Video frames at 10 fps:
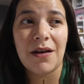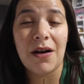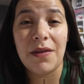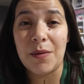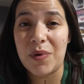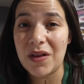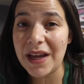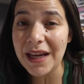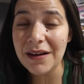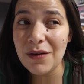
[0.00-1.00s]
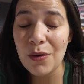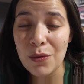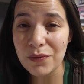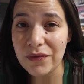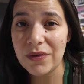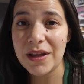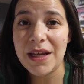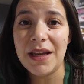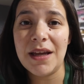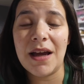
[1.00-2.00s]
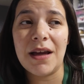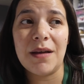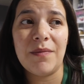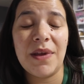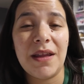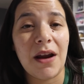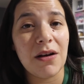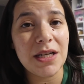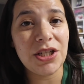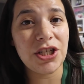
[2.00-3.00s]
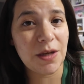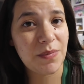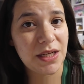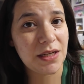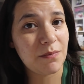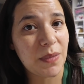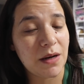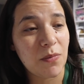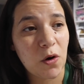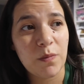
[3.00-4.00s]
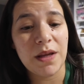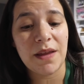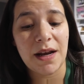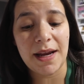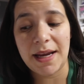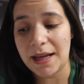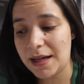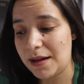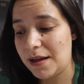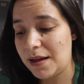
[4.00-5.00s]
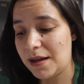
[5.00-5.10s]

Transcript: on the plane, hopefully. Um, they already shipped it, but I'm hoping that I get